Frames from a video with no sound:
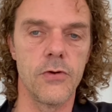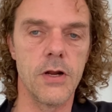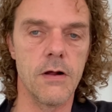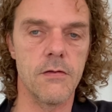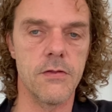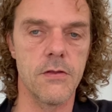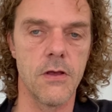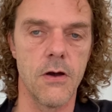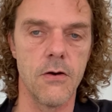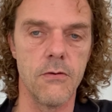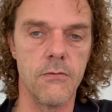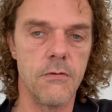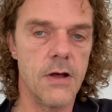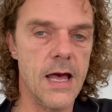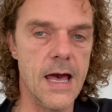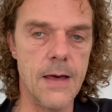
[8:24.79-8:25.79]
There's
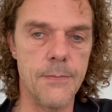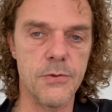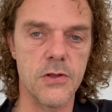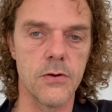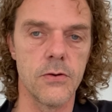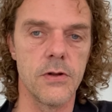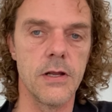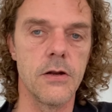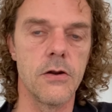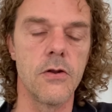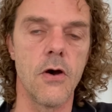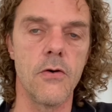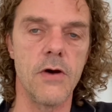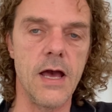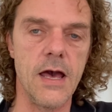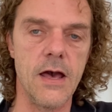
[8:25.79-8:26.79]
absolutely
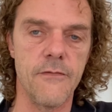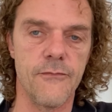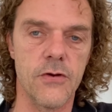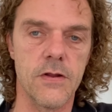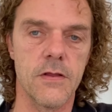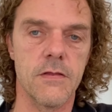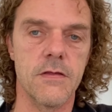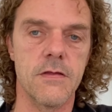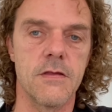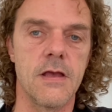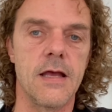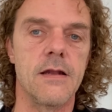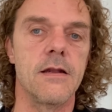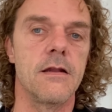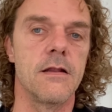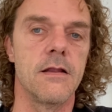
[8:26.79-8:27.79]
no evidence
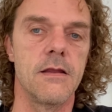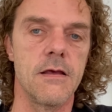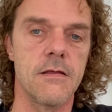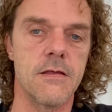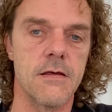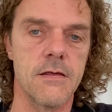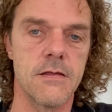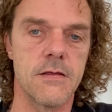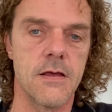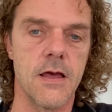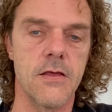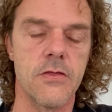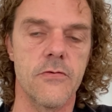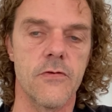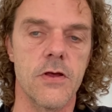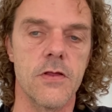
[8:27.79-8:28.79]
that this is
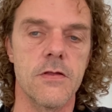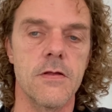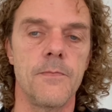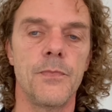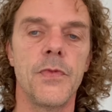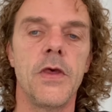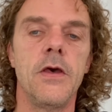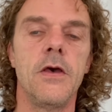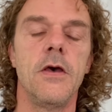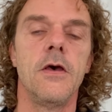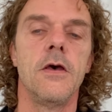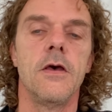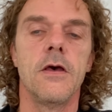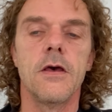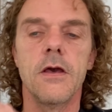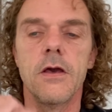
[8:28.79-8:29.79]
dangerous.
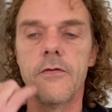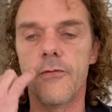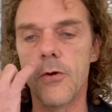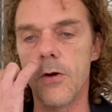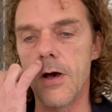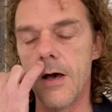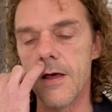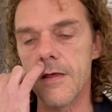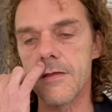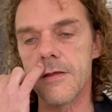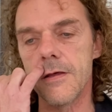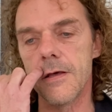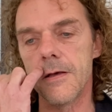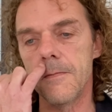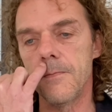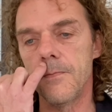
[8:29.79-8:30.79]
If you're
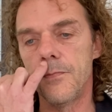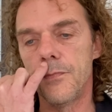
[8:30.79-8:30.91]
asking,